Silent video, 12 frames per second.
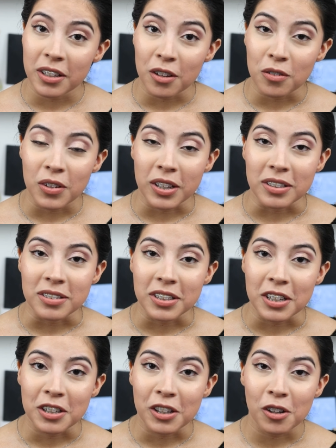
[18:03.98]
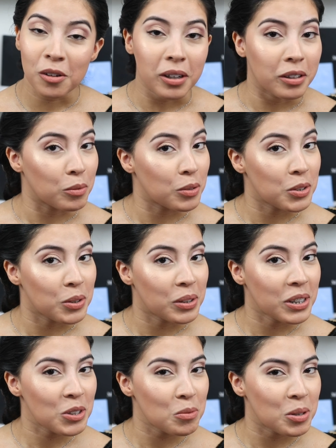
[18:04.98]
safe and take care, and we'll see you in the
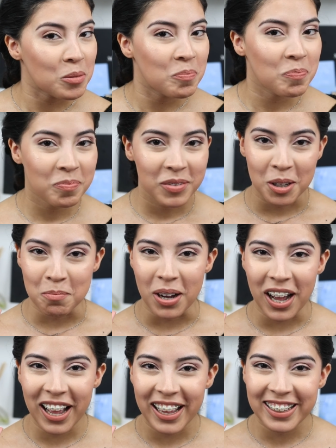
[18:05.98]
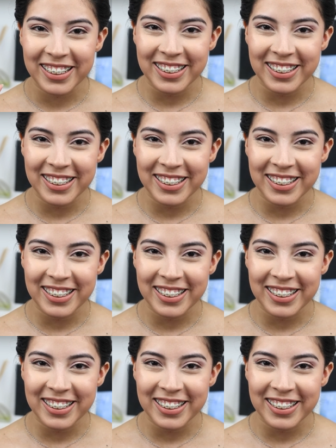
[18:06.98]
next one. Bye!